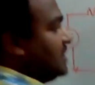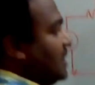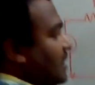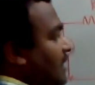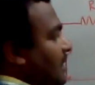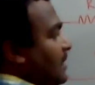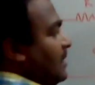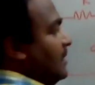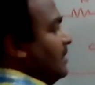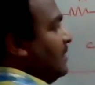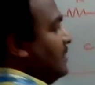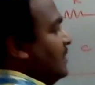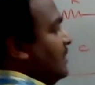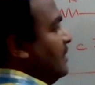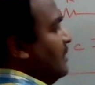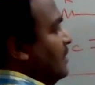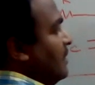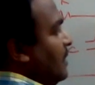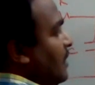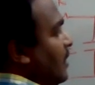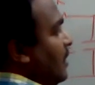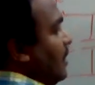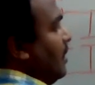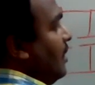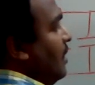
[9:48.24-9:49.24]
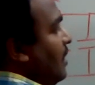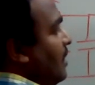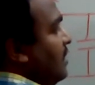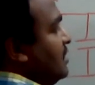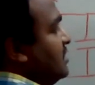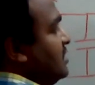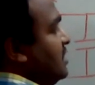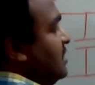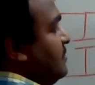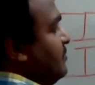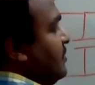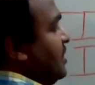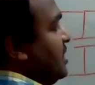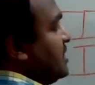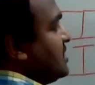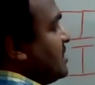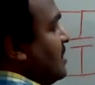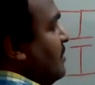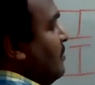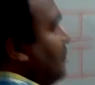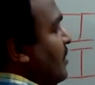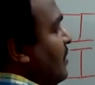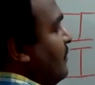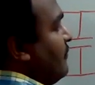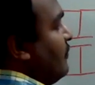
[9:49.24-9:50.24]
law, algebraic
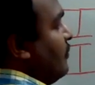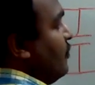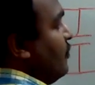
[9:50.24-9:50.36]
sum of